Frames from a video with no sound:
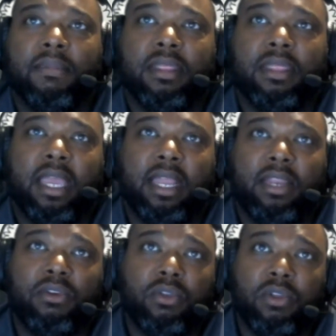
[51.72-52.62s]
They
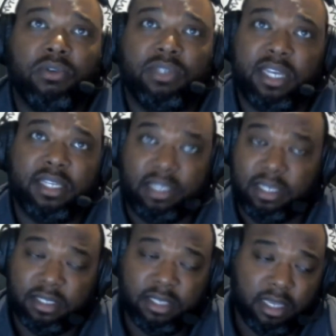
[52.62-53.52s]
do you no
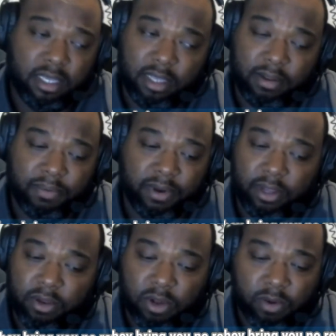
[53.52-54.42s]
justice. They bring
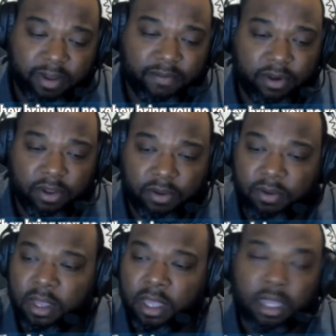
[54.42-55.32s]
you no
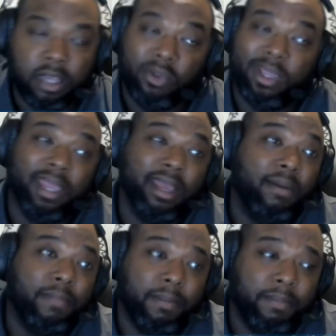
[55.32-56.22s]
revenue. You can't
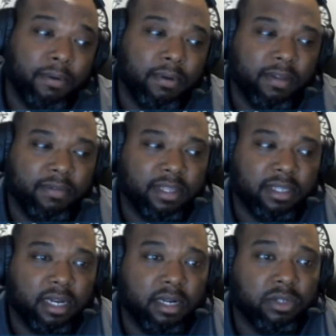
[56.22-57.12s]
help people if they
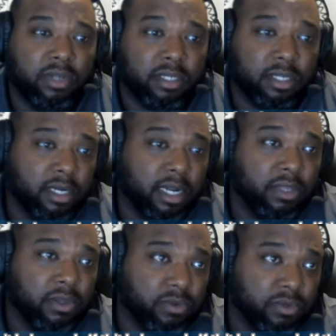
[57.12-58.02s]
sit in their trucks and they're not
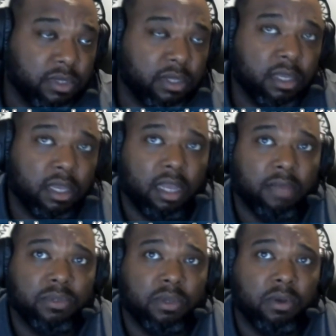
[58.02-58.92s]
used.
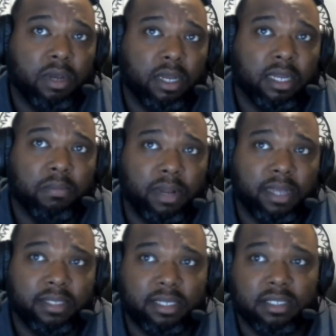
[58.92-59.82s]
So a good
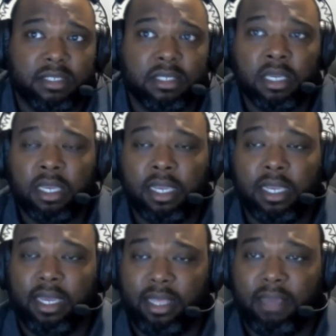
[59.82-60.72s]
process,
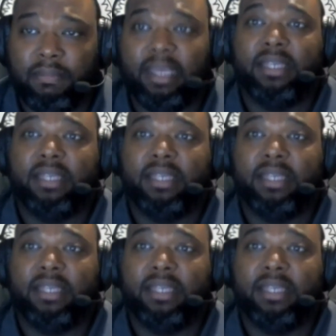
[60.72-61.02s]
and then being